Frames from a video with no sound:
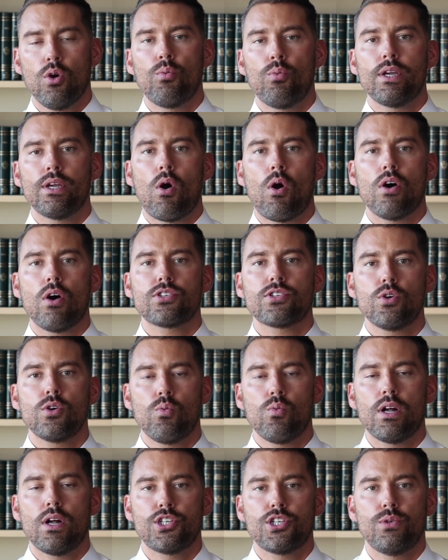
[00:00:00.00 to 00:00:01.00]
we also
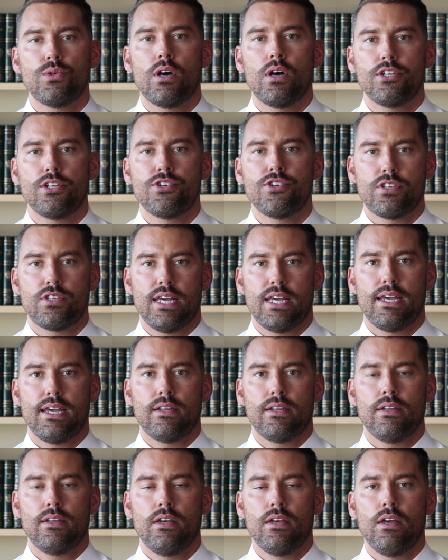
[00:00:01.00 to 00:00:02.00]
want you to
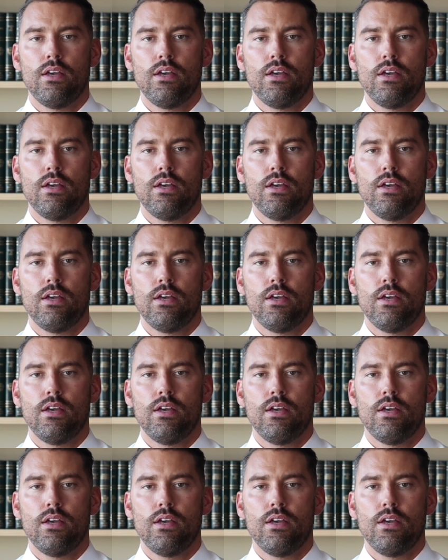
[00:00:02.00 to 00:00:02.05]
understand